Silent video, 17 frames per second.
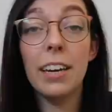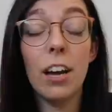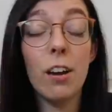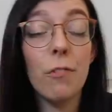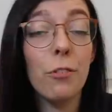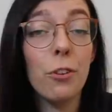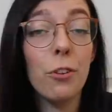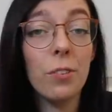
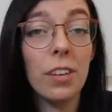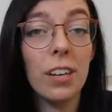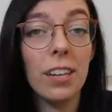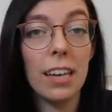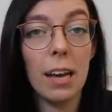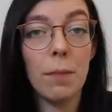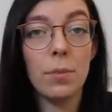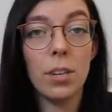Now, if you're using
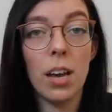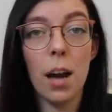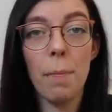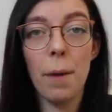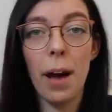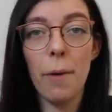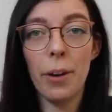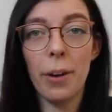a
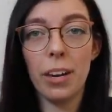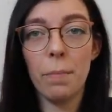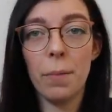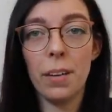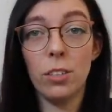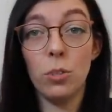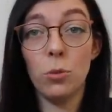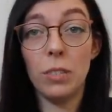laptop, I
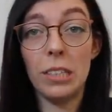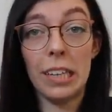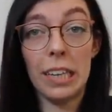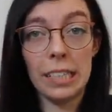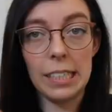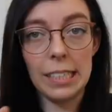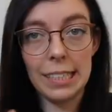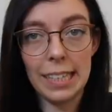recommend
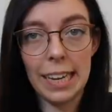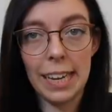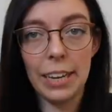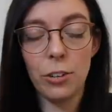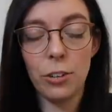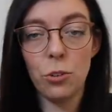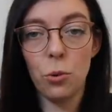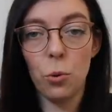using a
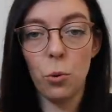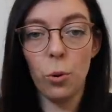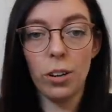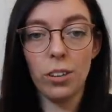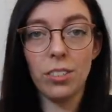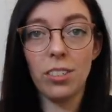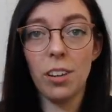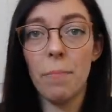stand
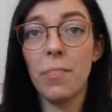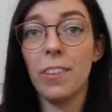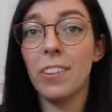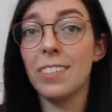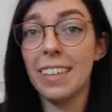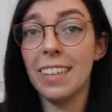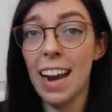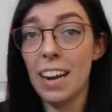or
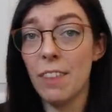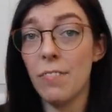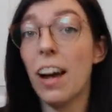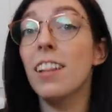something to kind of